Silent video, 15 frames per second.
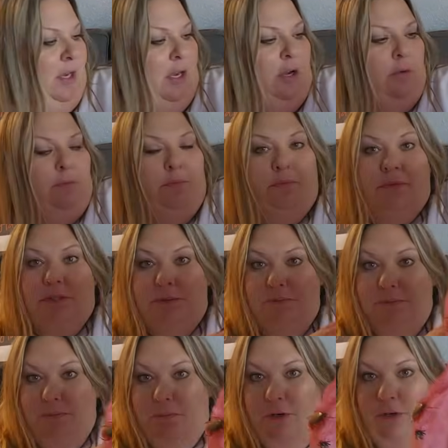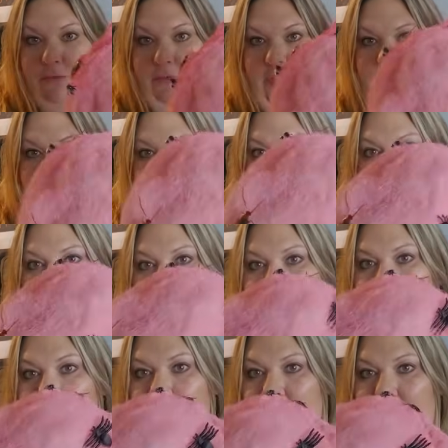Oh, perfect. It's my
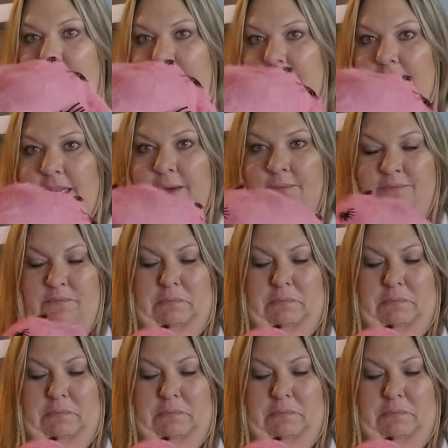cotton candy.